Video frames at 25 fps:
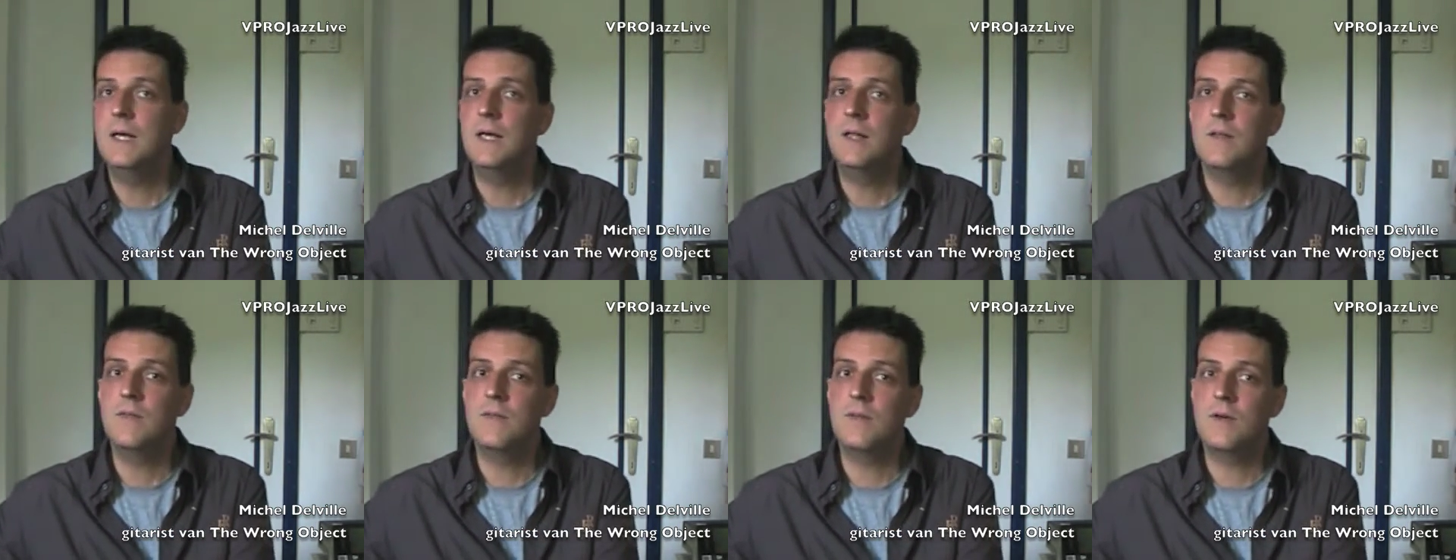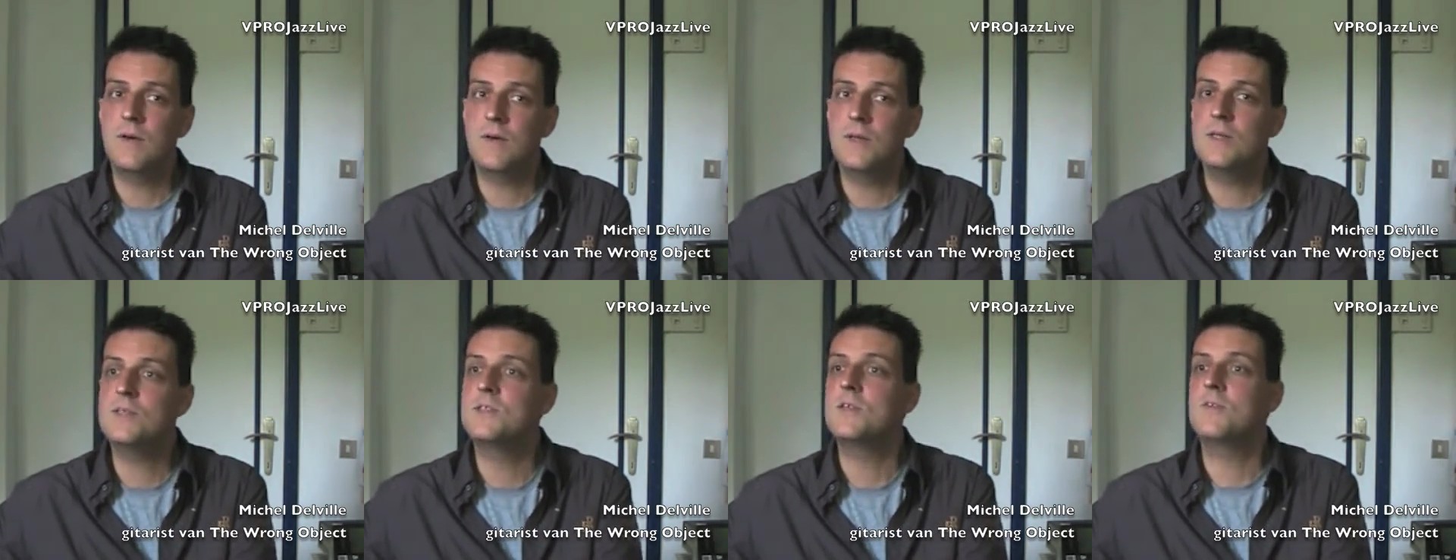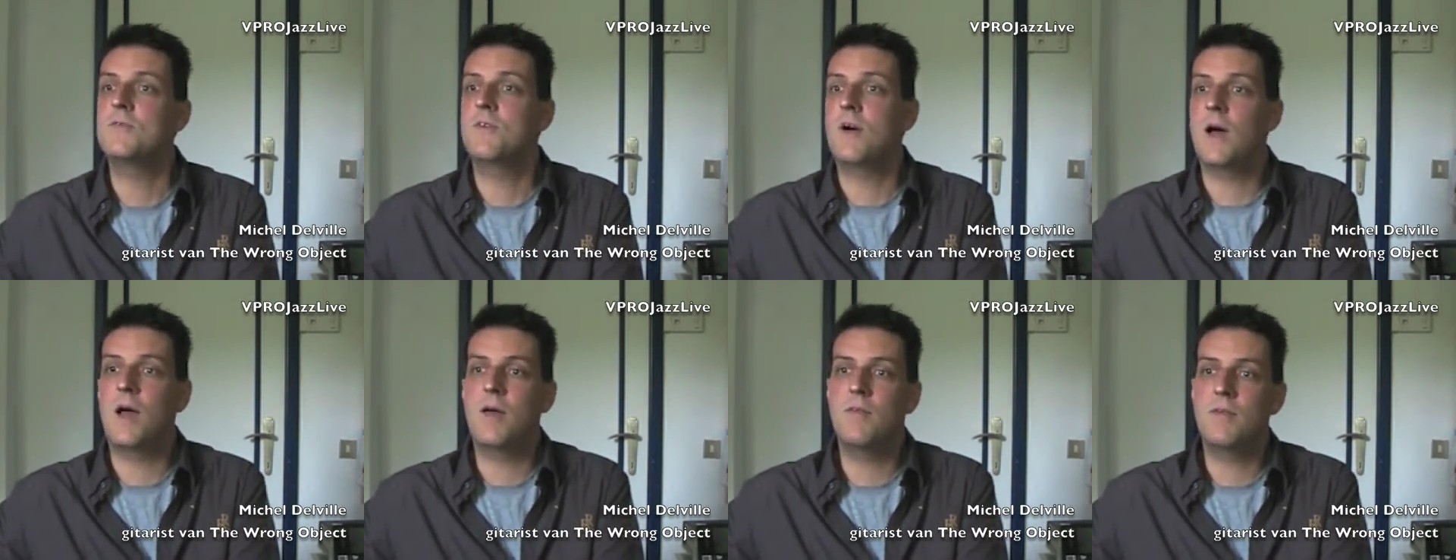the only
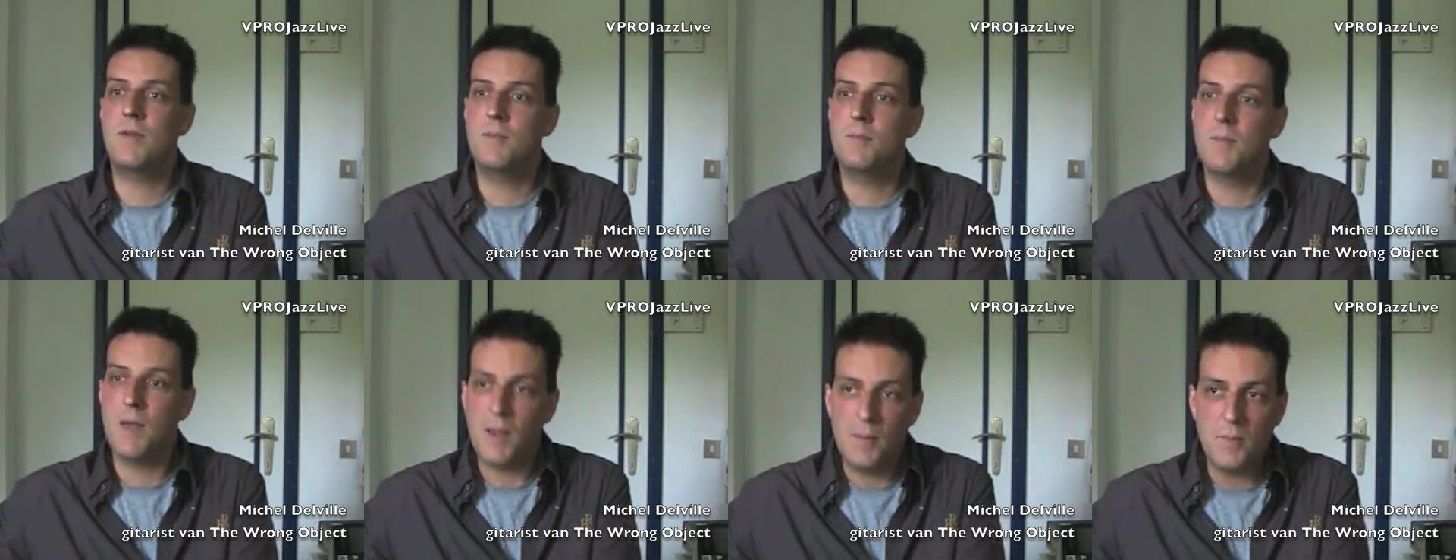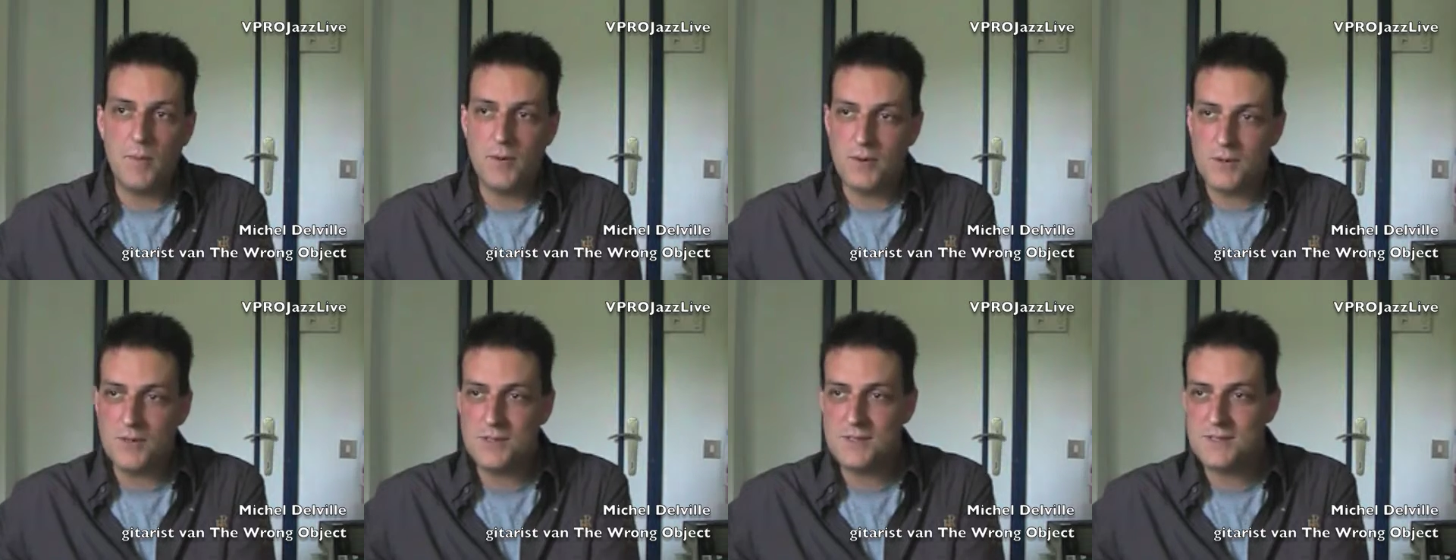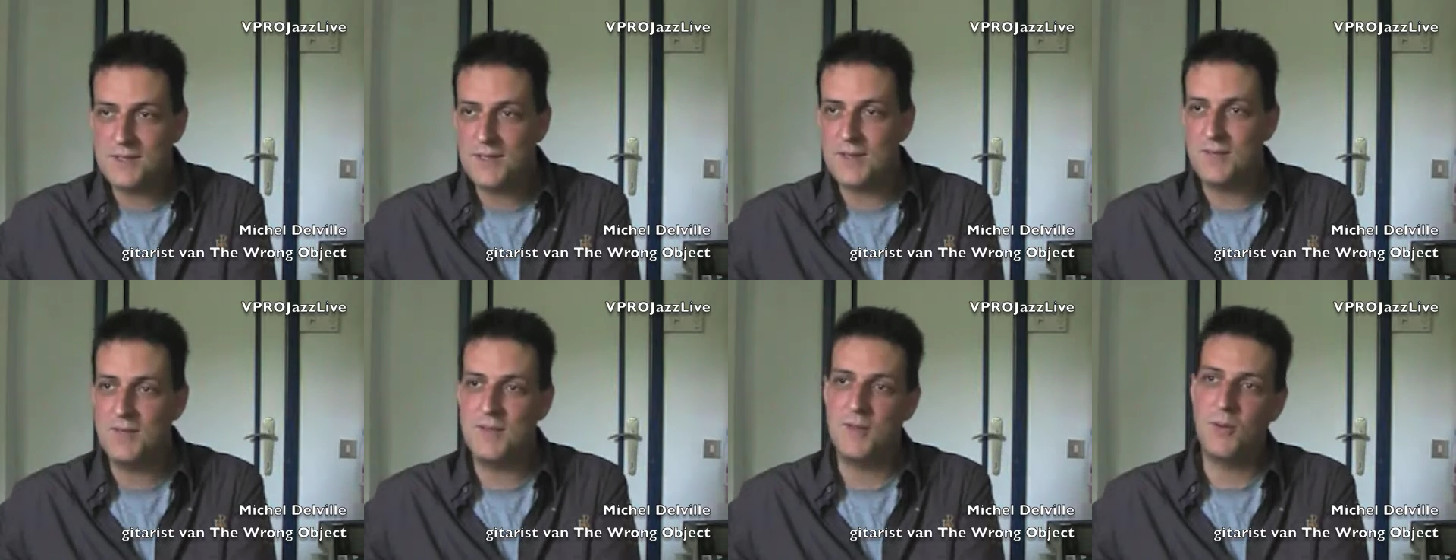surviving
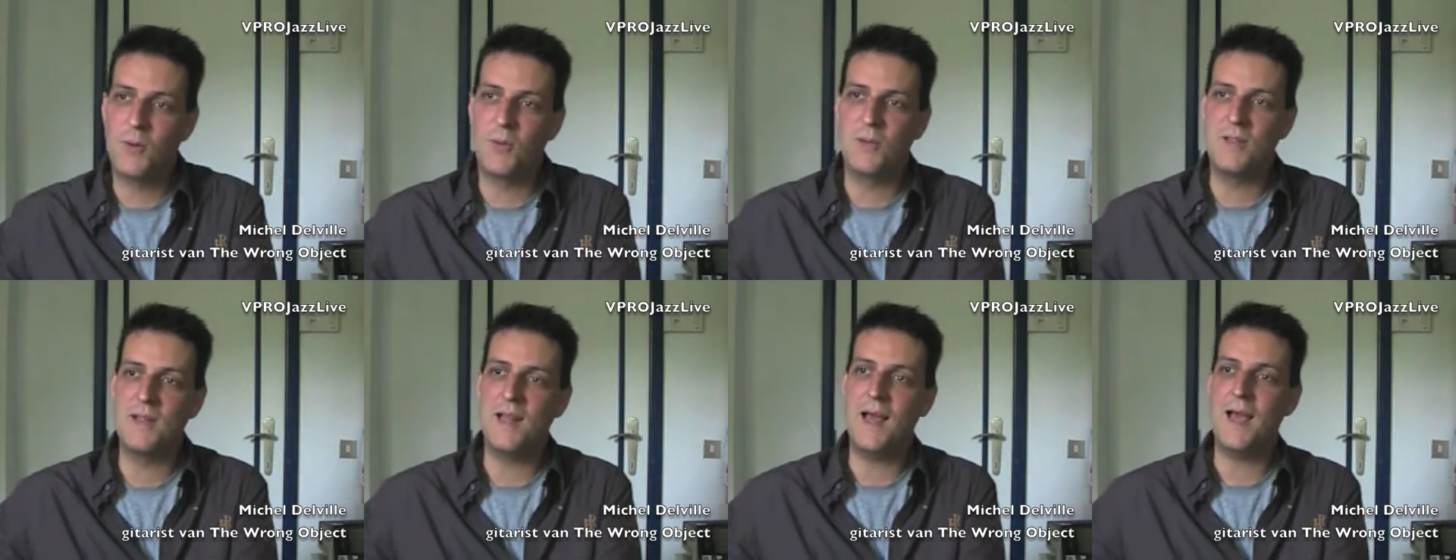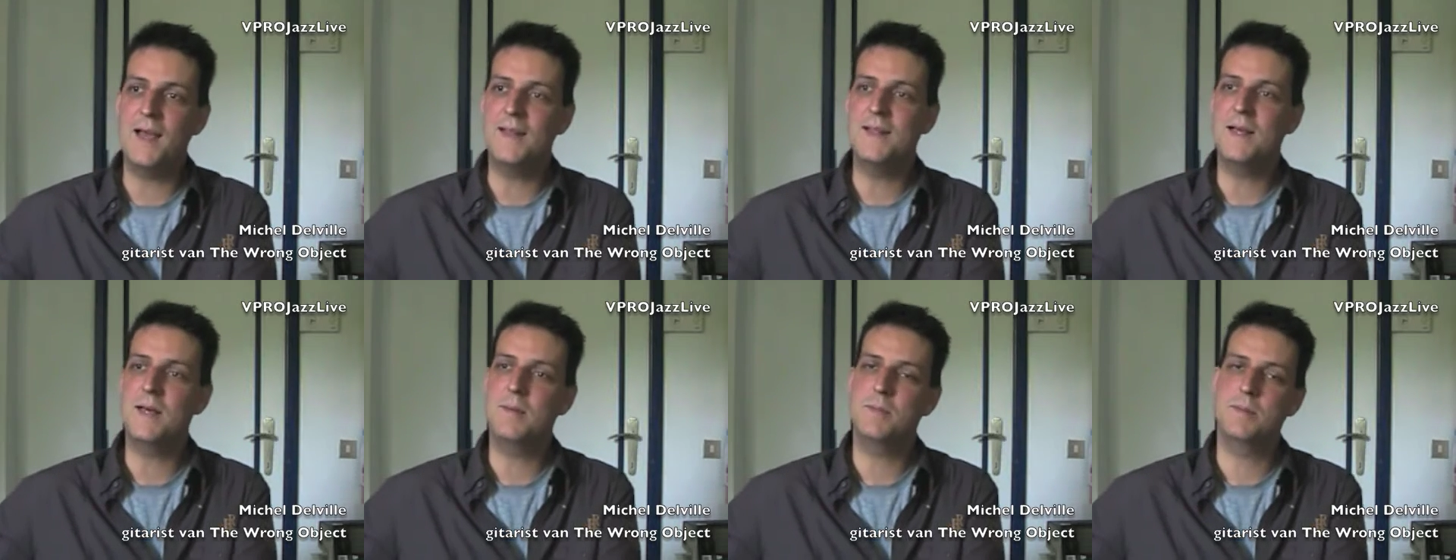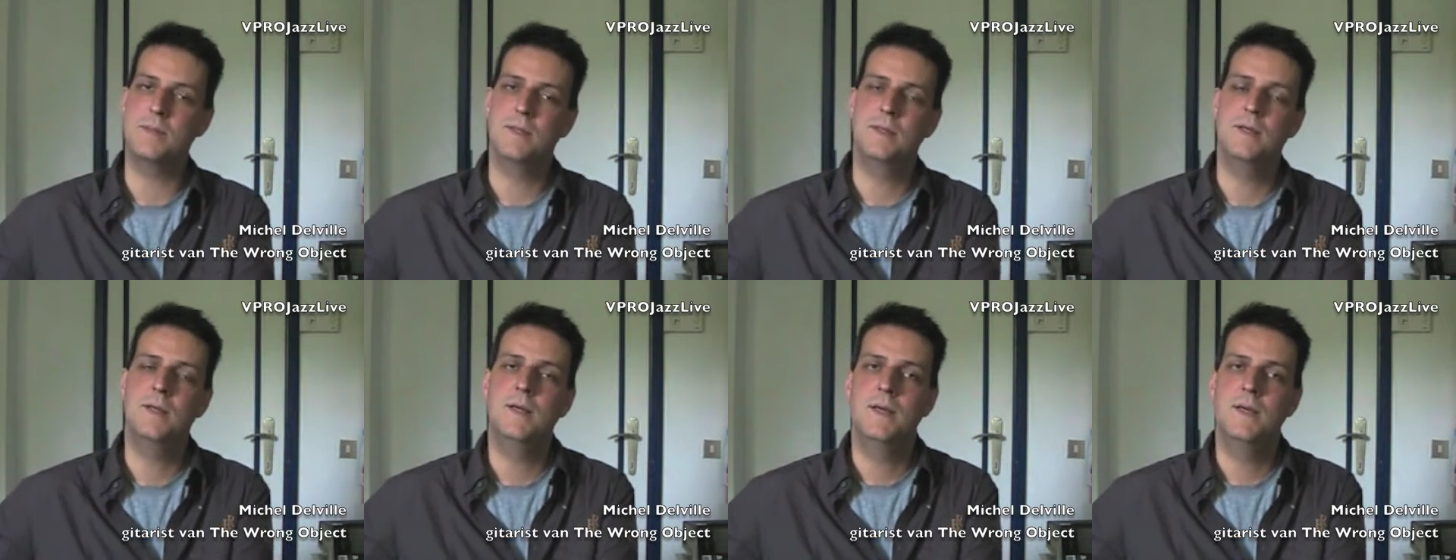members of the old lineup,